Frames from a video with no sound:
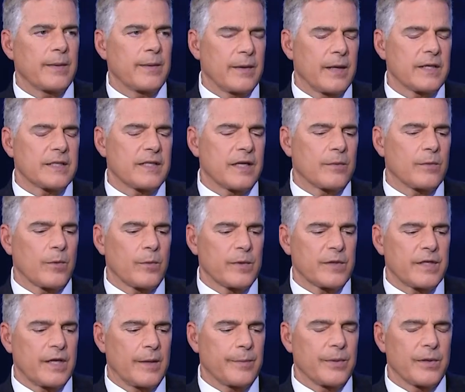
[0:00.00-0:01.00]
I said when we're
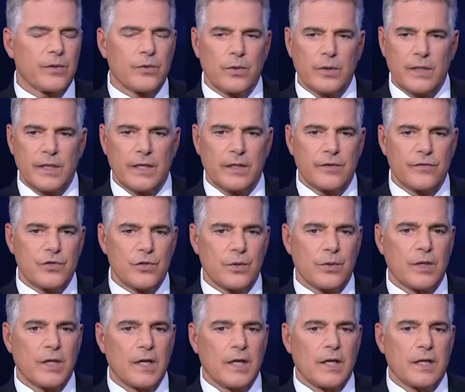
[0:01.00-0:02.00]
taping toward the end of
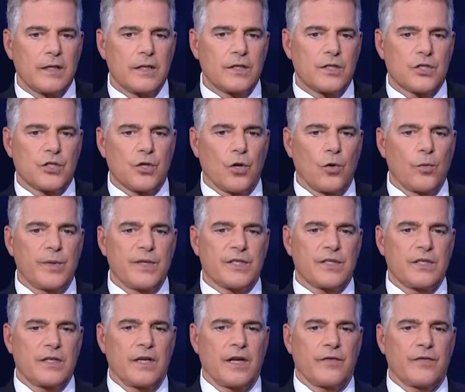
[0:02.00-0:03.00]
June, this shall be
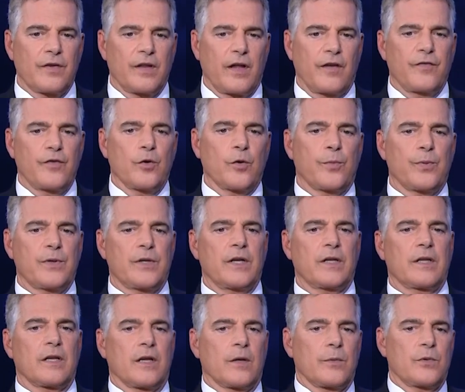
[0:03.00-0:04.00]
seen after that. If you were
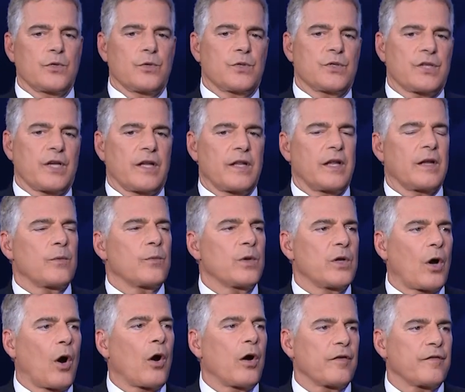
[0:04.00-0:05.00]
predicting it, would you say that
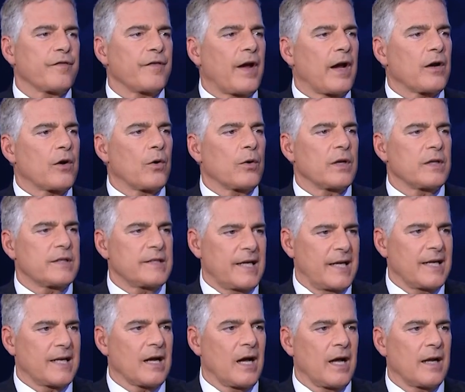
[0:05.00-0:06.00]
we are, in fact, going to
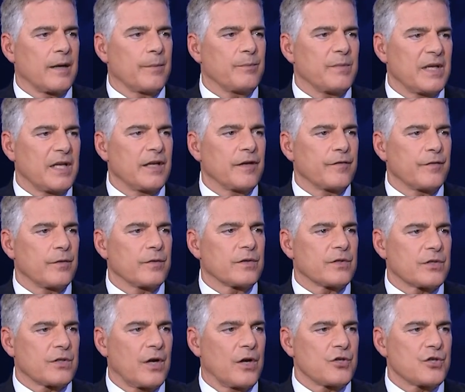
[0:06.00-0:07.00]
take on a meaningful
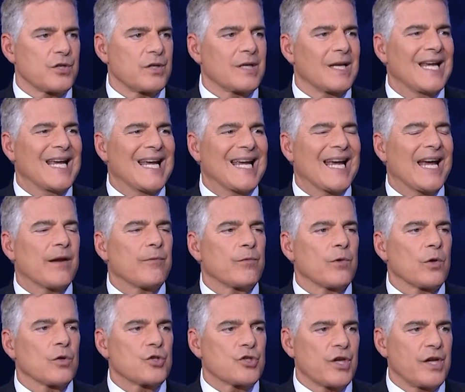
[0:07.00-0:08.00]
discussion and
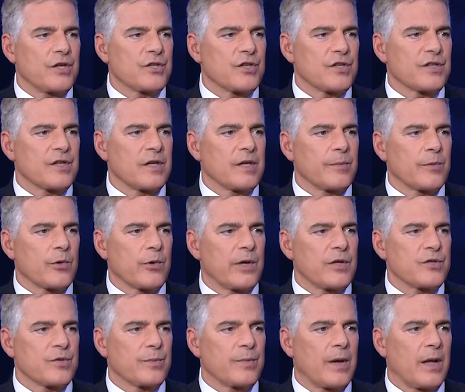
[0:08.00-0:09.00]
real changes in
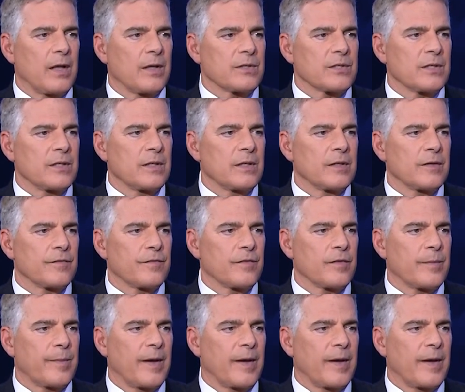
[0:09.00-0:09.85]
immigration policy? We have.